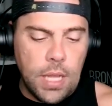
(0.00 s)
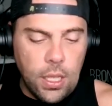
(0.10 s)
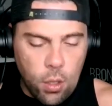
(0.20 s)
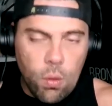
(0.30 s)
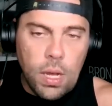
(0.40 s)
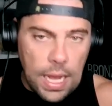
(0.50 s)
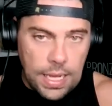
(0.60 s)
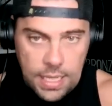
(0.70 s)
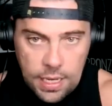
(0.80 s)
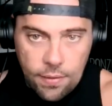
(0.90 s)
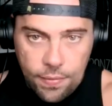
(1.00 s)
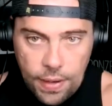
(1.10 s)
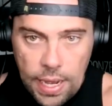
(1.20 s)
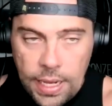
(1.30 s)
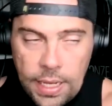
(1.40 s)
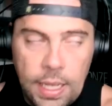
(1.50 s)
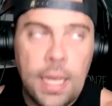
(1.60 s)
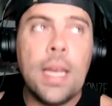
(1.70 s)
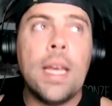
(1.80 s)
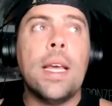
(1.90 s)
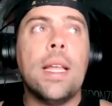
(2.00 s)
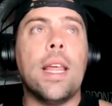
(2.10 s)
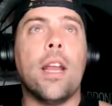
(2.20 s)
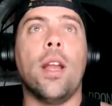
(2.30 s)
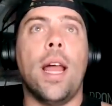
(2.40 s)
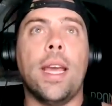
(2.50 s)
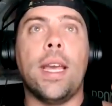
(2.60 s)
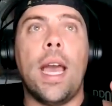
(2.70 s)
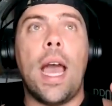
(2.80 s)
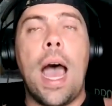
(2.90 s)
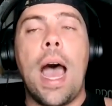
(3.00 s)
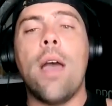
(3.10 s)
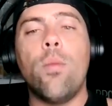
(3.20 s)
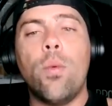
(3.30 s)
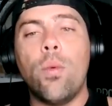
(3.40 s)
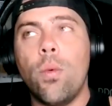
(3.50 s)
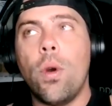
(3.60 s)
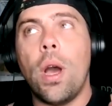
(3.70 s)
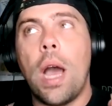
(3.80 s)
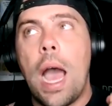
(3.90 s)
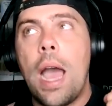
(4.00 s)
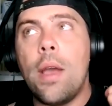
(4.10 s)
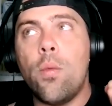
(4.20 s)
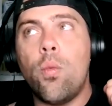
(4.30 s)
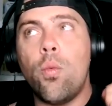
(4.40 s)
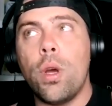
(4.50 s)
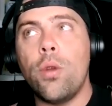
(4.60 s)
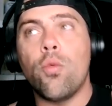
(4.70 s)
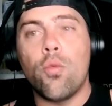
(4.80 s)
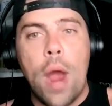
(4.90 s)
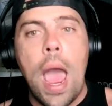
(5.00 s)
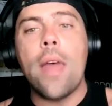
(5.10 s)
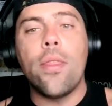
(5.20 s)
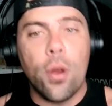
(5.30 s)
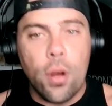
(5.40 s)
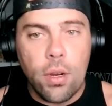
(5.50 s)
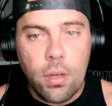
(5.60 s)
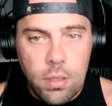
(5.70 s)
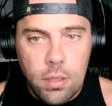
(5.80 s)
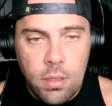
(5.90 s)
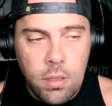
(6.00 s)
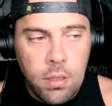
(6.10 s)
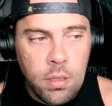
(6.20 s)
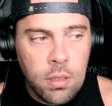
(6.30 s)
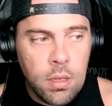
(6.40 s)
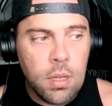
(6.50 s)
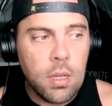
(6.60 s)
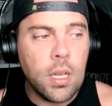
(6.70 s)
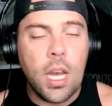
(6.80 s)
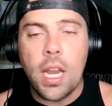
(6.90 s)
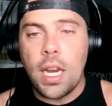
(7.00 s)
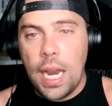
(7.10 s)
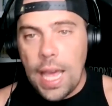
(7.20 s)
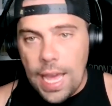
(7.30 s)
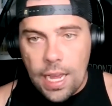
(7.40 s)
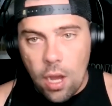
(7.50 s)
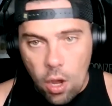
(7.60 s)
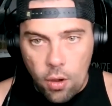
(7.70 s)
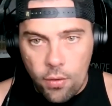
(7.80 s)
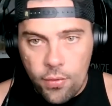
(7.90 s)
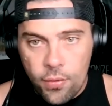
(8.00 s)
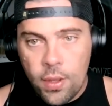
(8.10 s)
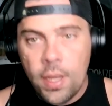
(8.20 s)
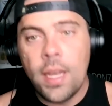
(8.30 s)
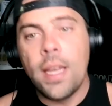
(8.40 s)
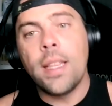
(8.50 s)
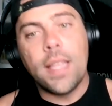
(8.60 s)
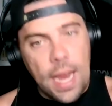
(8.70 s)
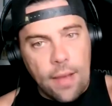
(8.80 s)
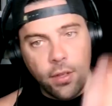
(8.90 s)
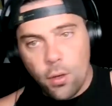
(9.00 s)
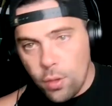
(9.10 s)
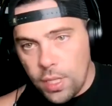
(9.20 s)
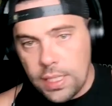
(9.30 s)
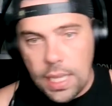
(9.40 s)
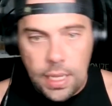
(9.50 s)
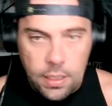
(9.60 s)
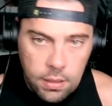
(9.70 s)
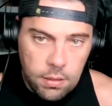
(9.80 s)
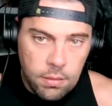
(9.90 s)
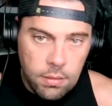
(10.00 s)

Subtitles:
that you will identify that are like, I would rather cut a leg off than have to do these things.